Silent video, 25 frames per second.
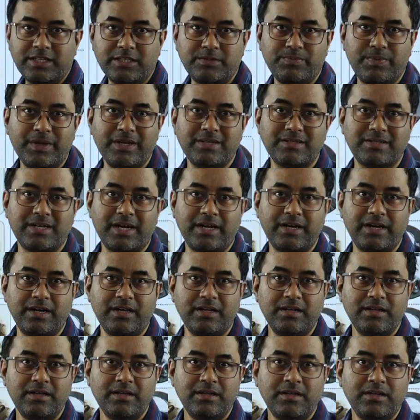is being studied.
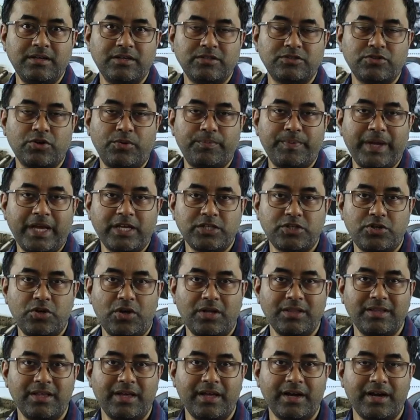So based
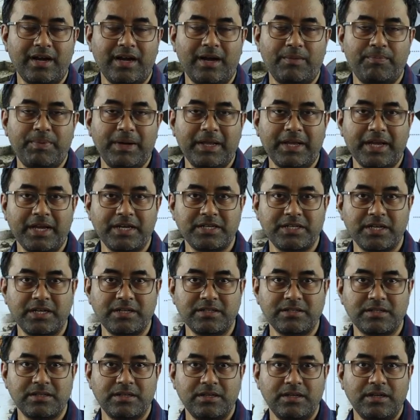on their
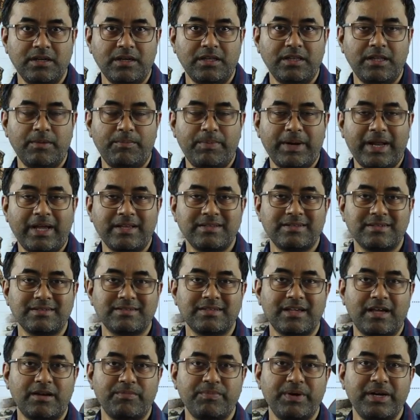applications, the
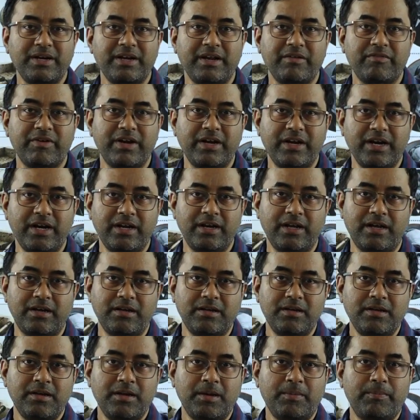branches are being divided
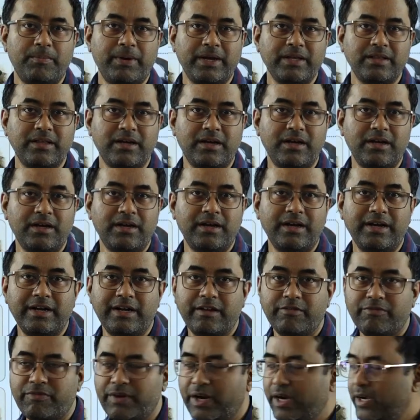by the
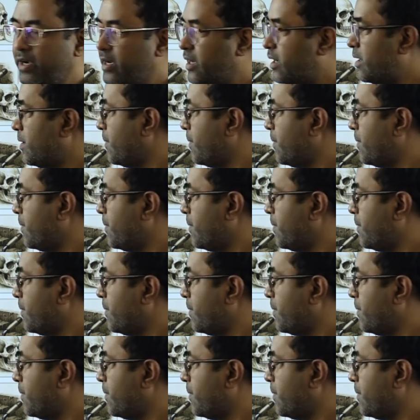different